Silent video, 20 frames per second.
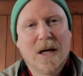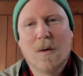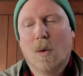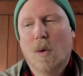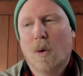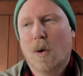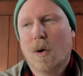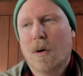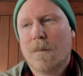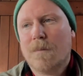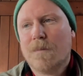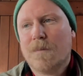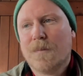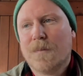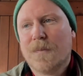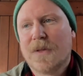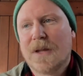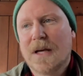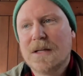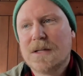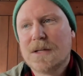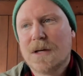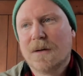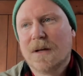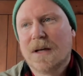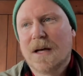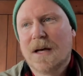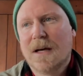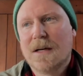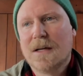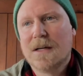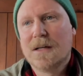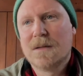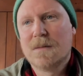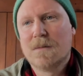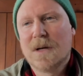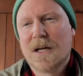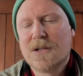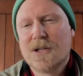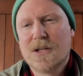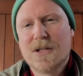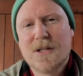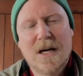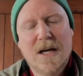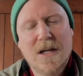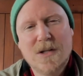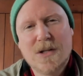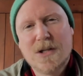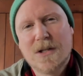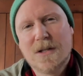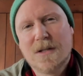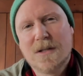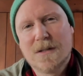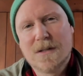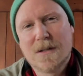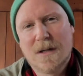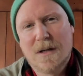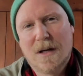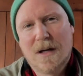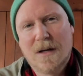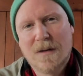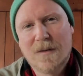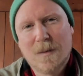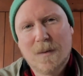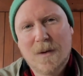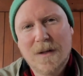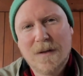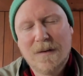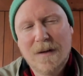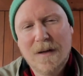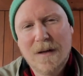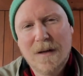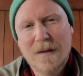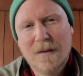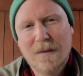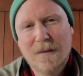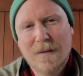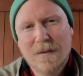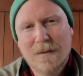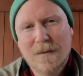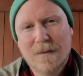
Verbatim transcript: or they don't get as much attention as the last one did.